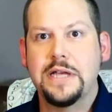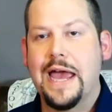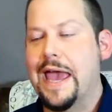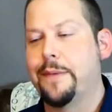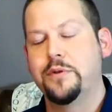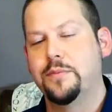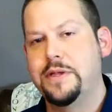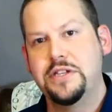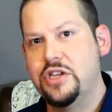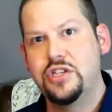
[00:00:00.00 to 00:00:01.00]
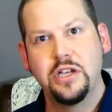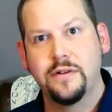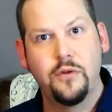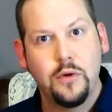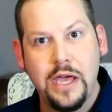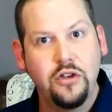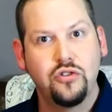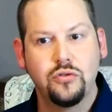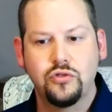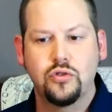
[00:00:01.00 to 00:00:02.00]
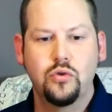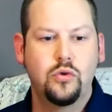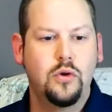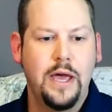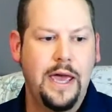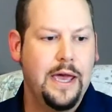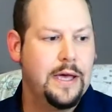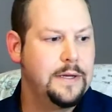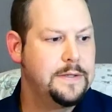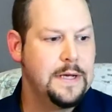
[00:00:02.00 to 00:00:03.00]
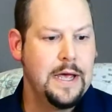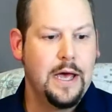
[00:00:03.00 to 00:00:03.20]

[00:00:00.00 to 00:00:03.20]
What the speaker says: I happened to be teaching in a vocational school, and